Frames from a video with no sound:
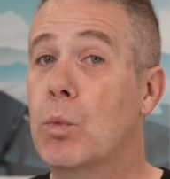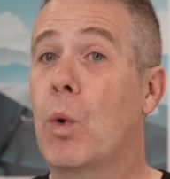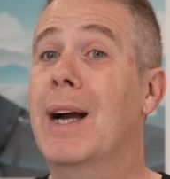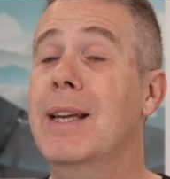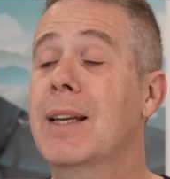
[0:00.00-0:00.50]

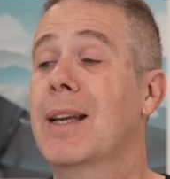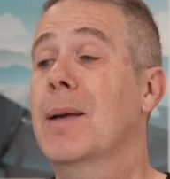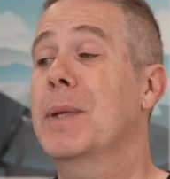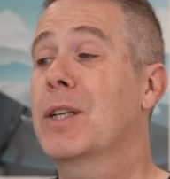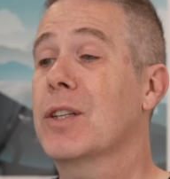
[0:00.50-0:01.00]
Why?
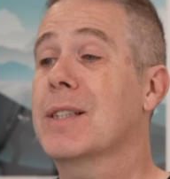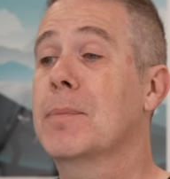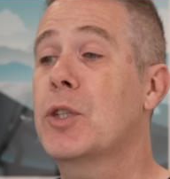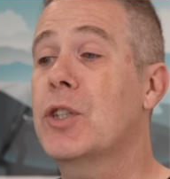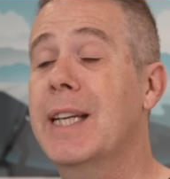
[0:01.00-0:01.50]
Because the
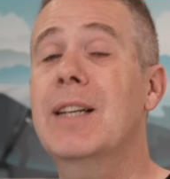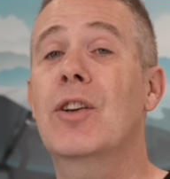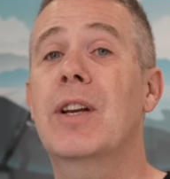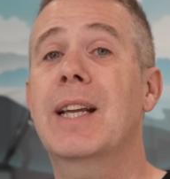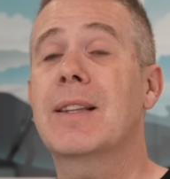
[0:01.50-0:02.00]
machine
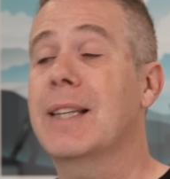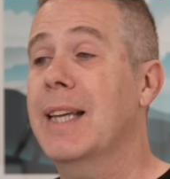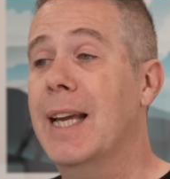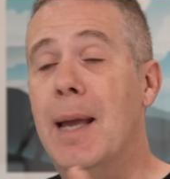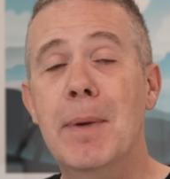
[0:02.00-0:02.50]
learning,
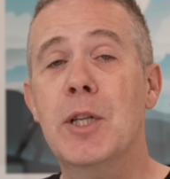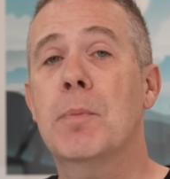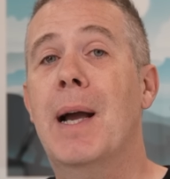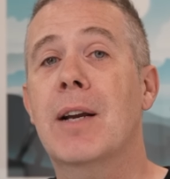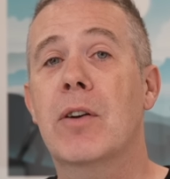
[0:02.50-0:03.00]
the image
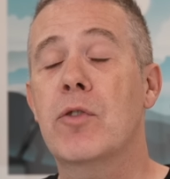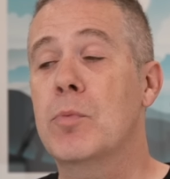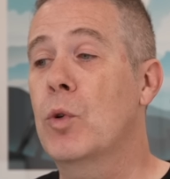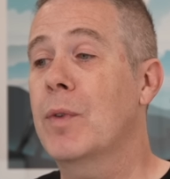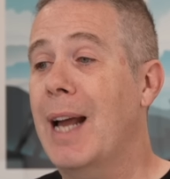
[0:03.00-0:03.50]
background
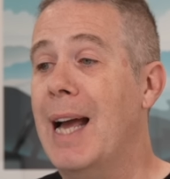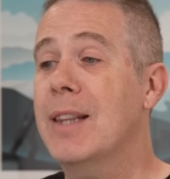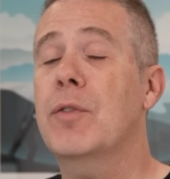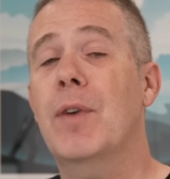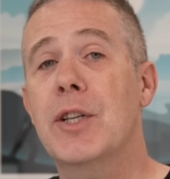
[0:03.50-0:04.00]
removal,
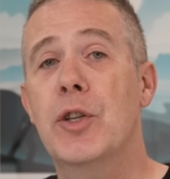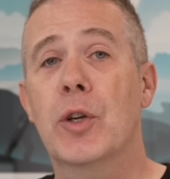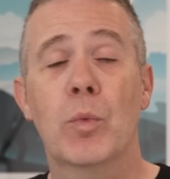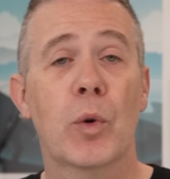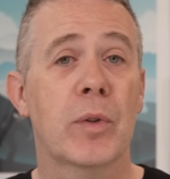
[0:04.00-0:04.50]
and the fact you
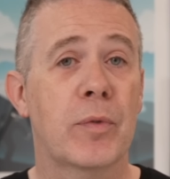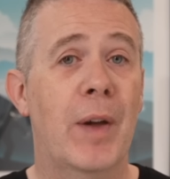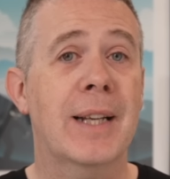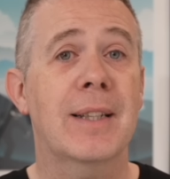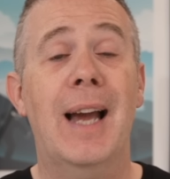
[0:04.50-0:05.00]
can work with
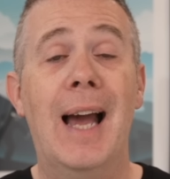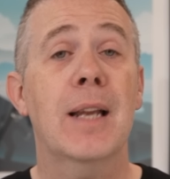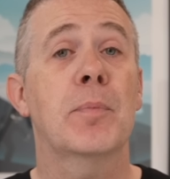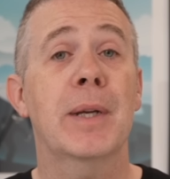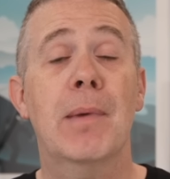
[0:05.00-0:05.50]
vector
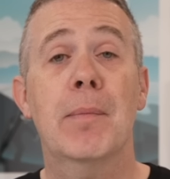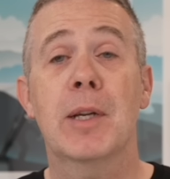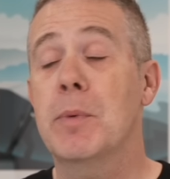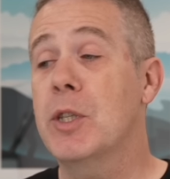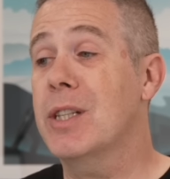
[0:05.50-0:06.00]
and bitmap
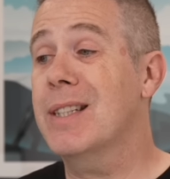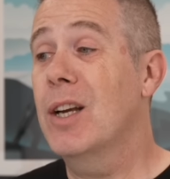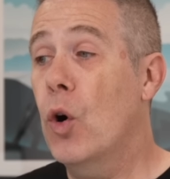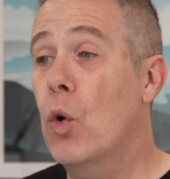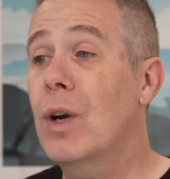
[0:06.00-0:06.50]
images
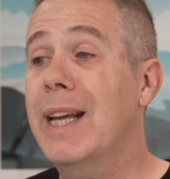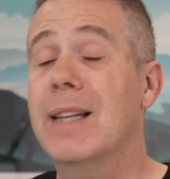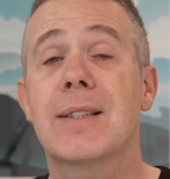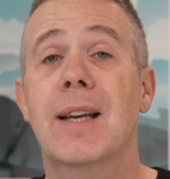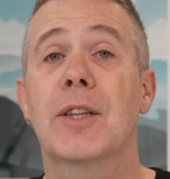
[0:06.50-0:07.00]
all
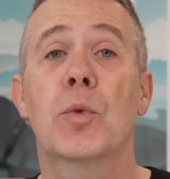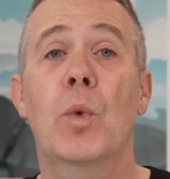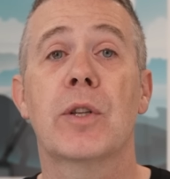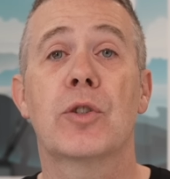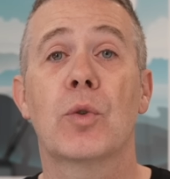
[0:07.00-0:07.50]
inside the
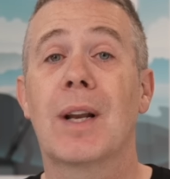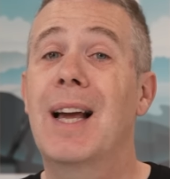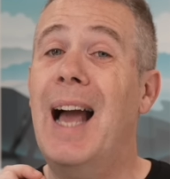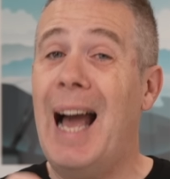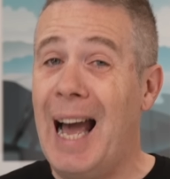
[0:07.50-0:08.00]
one tool,
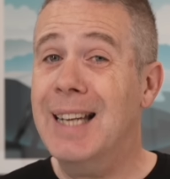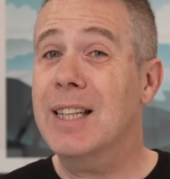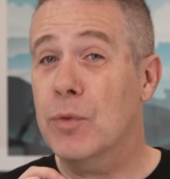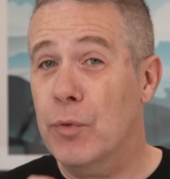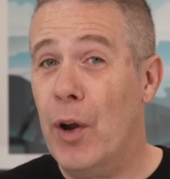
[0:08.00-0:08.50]
and
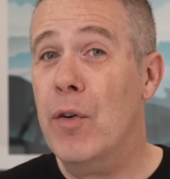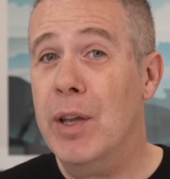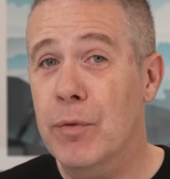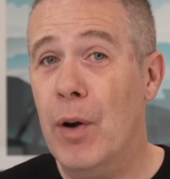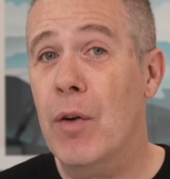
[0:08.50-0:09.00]
it's
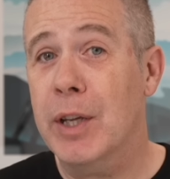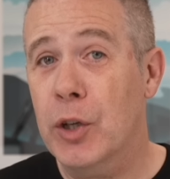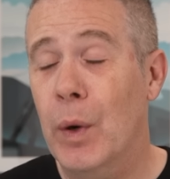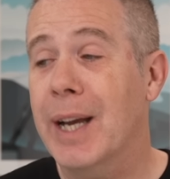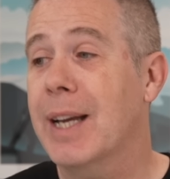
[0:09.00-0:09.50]
very, very
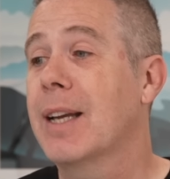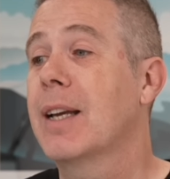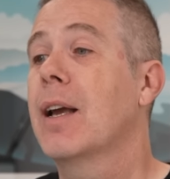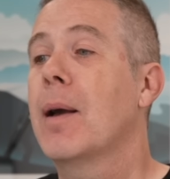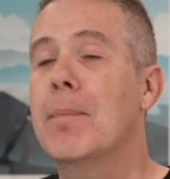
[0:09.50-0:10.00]
quick.
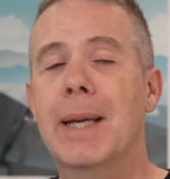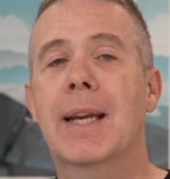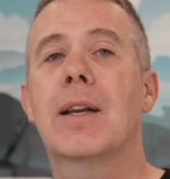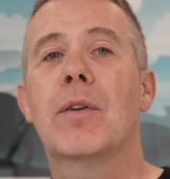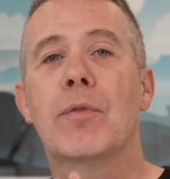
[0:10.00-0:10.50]
Make
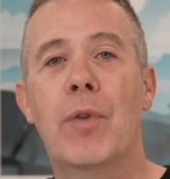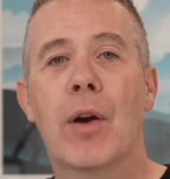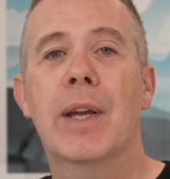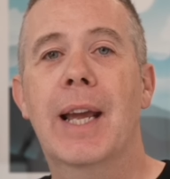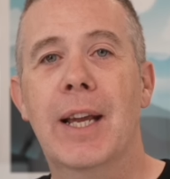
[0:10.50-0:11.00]
it
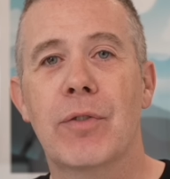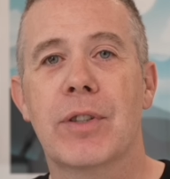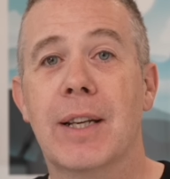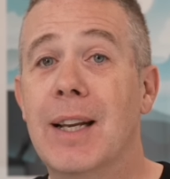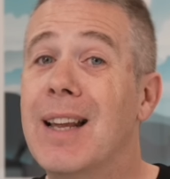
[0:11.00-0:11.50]
very
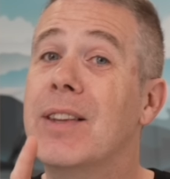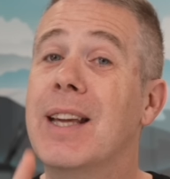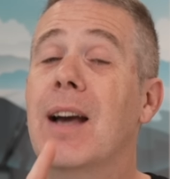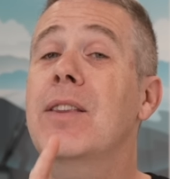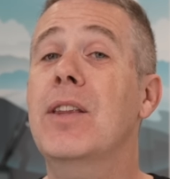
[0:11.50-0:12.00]
interesting.
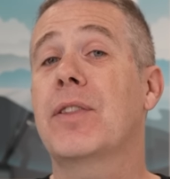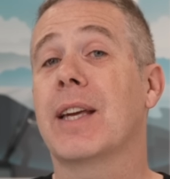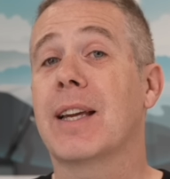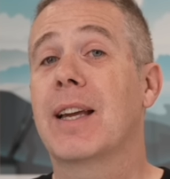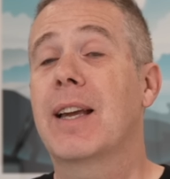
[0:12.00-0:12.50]
The other
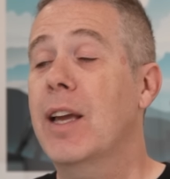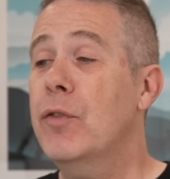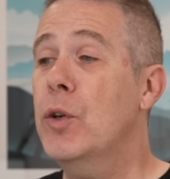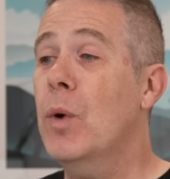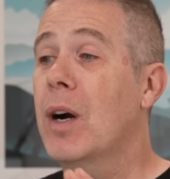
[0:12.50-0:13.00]
thing,
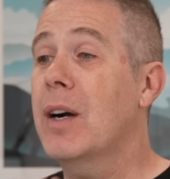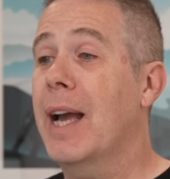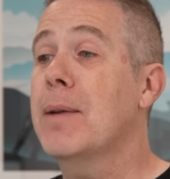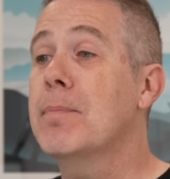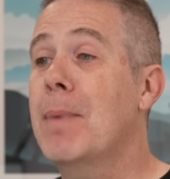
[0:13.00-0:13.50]
if you are
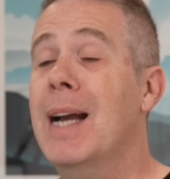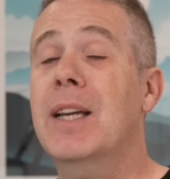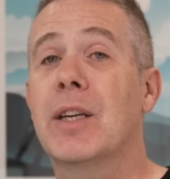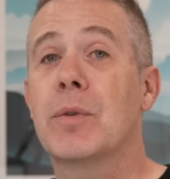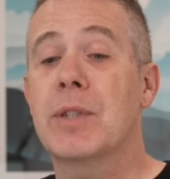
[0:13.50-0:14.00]
a
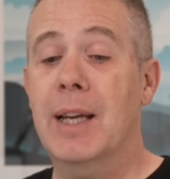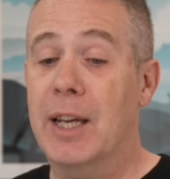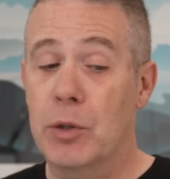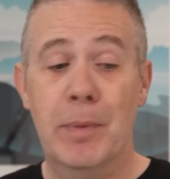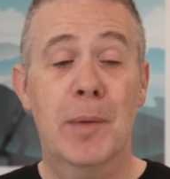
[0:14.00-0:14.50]
Mac user
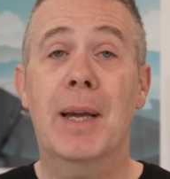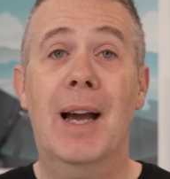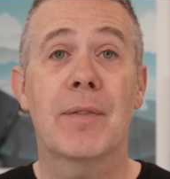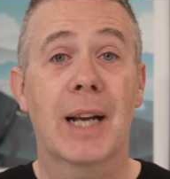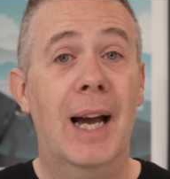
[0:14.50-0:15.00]
and you maybe
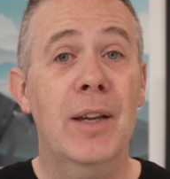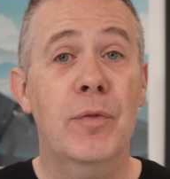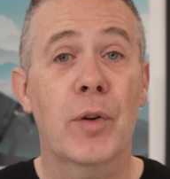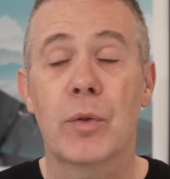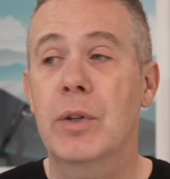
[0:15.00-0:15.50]
have an
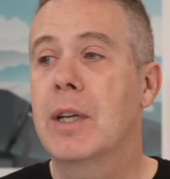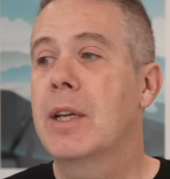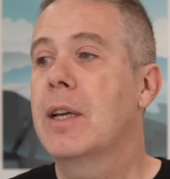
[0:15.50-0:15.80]
iPhone,